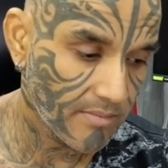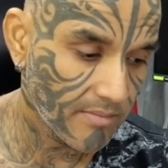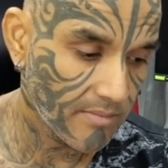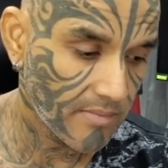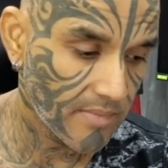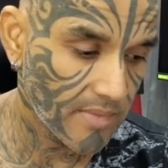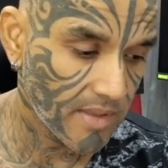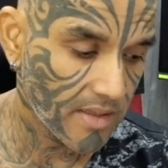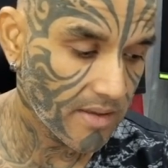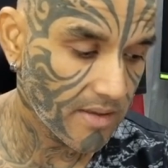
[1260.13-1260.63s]

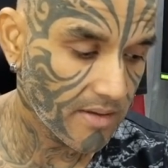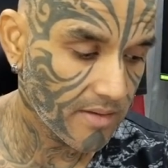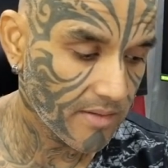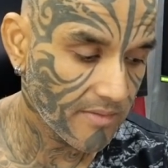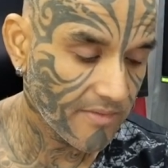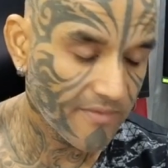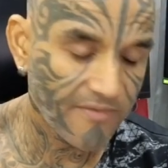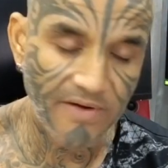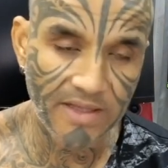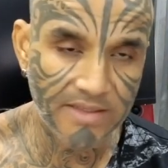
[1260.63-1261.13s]
uh,
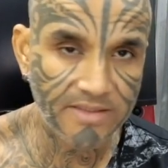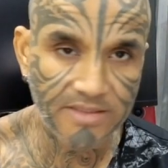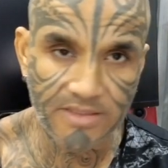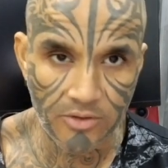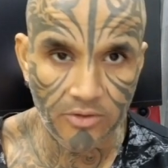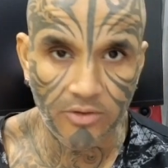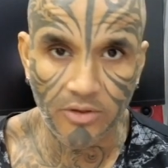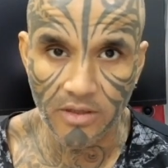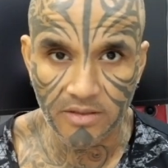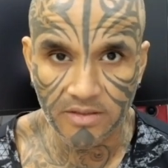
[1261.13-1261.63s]
father is
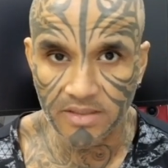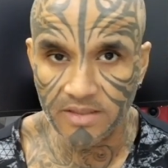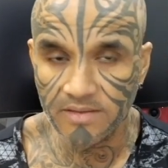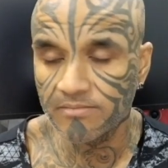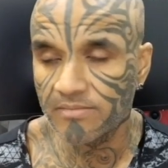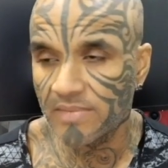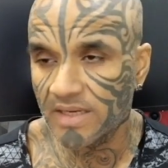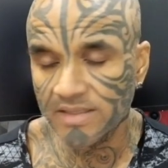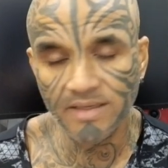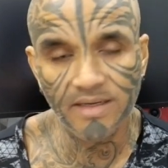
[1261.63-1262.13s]
no longer there.
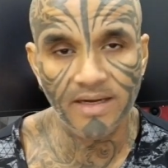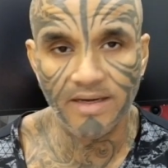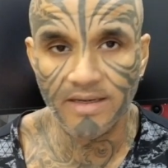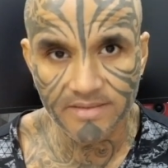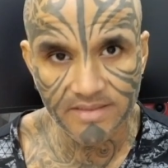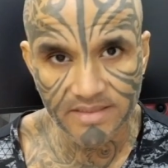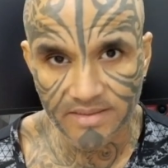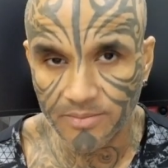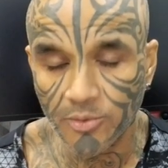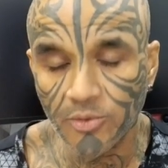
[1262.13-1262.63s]
Mother
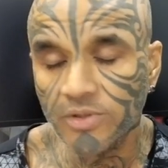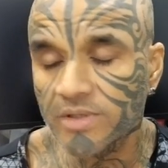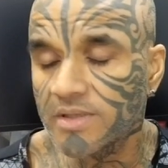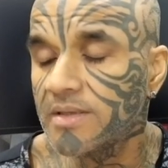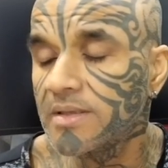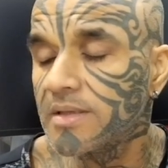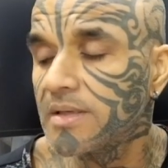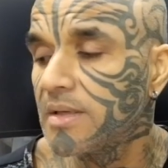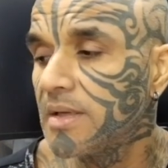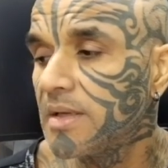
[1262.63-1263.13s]
can't support
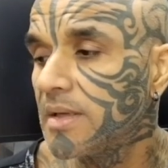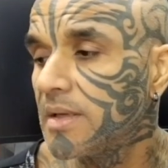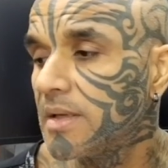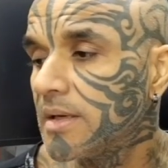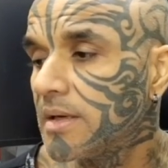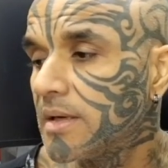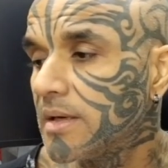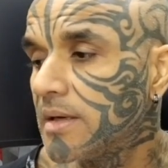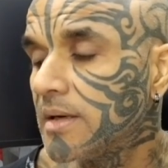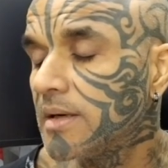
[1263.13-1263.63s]
her.
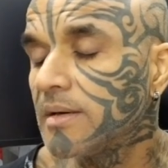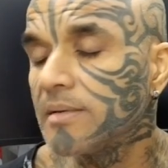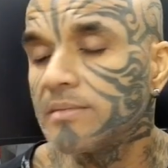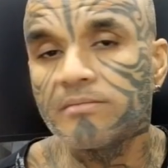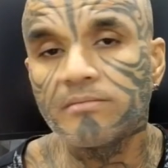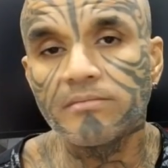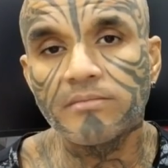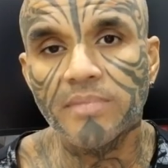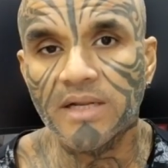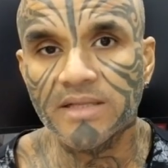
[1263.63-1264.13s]
Um,
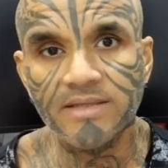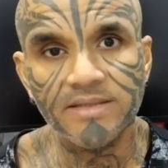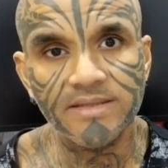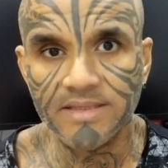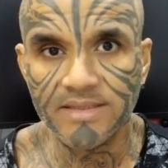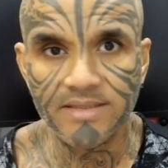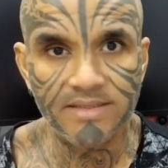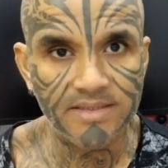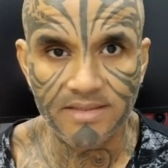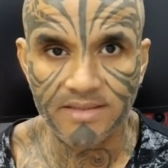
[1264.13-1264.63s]
brothers,
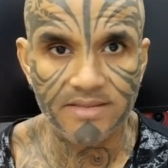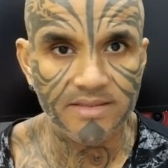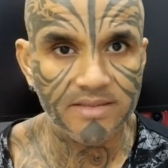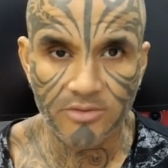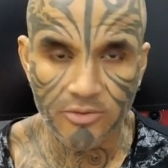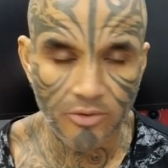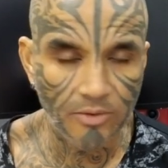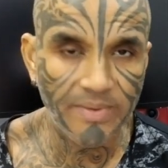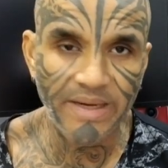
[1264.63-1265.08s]
sisters, nobody